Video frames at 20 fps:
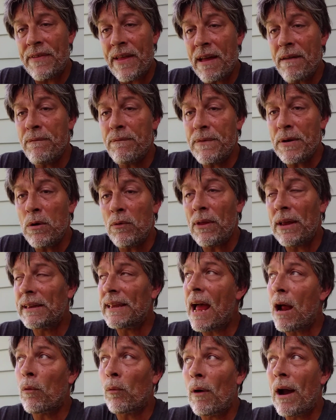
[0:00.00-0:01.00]
they feel
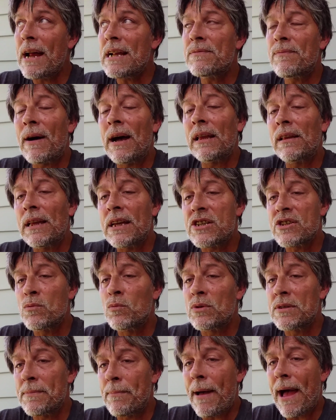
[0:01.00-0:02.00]
that rights violation
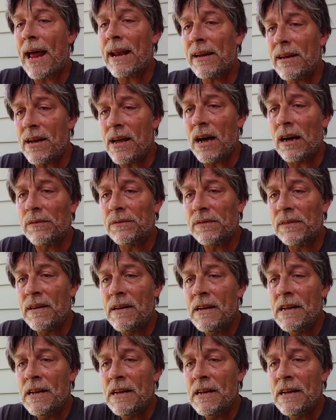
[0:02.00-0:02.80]
was bad enough